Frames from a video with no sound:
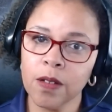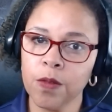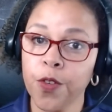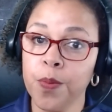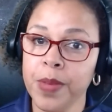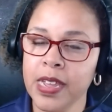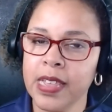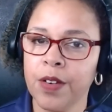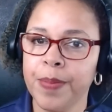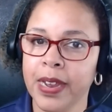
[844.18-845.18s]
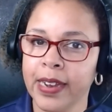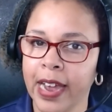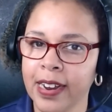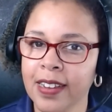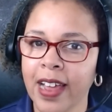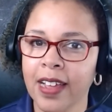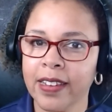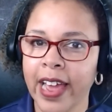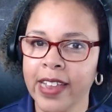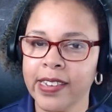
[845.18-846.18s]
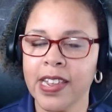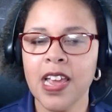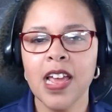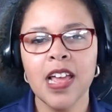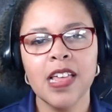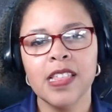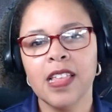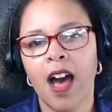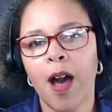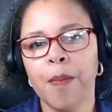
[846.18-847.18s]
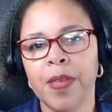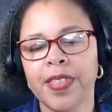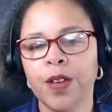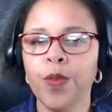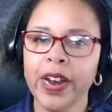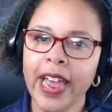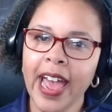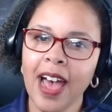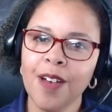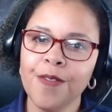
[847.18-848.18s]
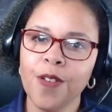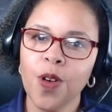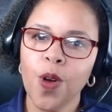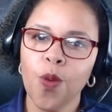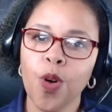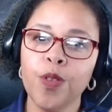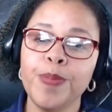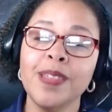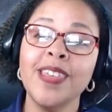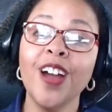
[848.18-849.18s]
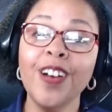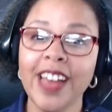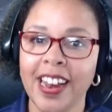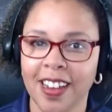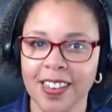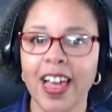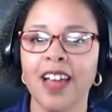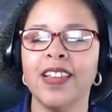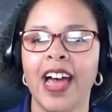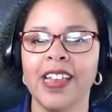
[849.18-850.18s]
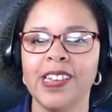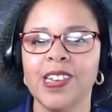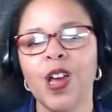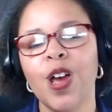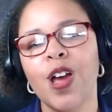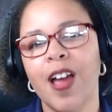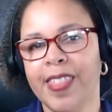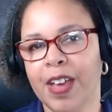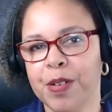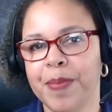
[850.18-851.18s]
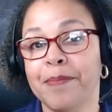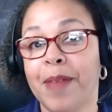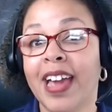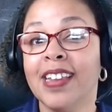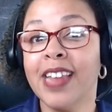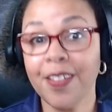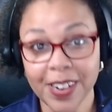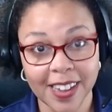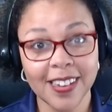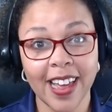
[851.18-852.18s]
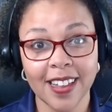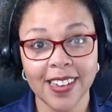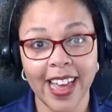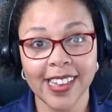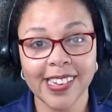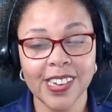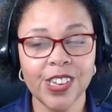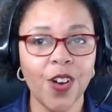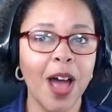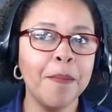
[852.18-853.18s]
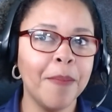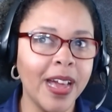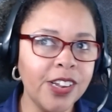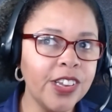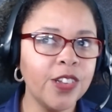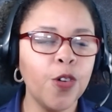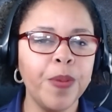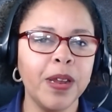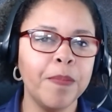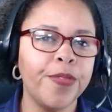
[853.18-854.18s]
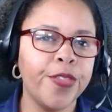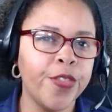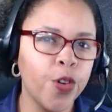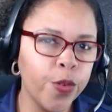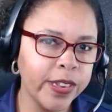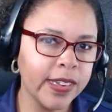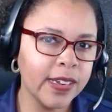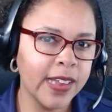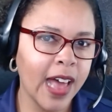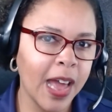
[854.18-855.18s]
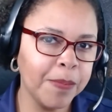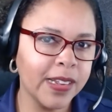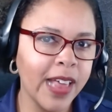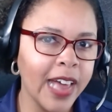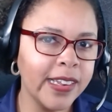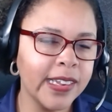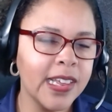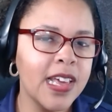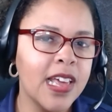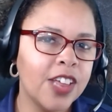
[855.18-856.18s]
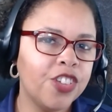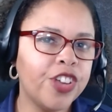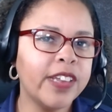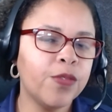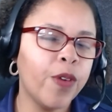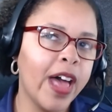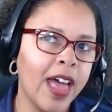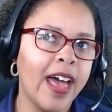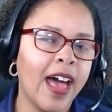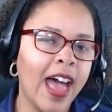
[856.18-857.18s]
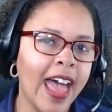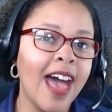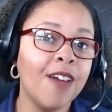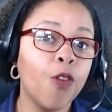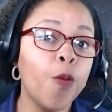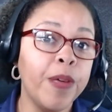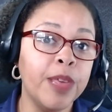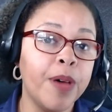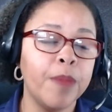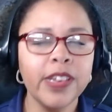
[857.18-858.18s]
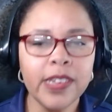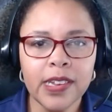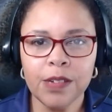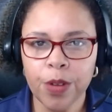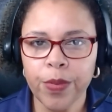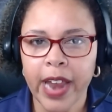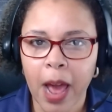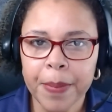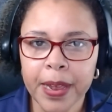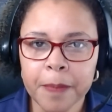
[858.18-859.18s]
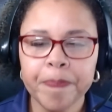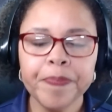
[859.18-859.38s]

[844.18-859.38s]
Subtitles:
for me that would be a 9 o'clock class, they want to have what would be their 9 o'clock class, and that would be my 11 o'clock class. So I might just open up those time slots, I have opened them up just to see what would happen.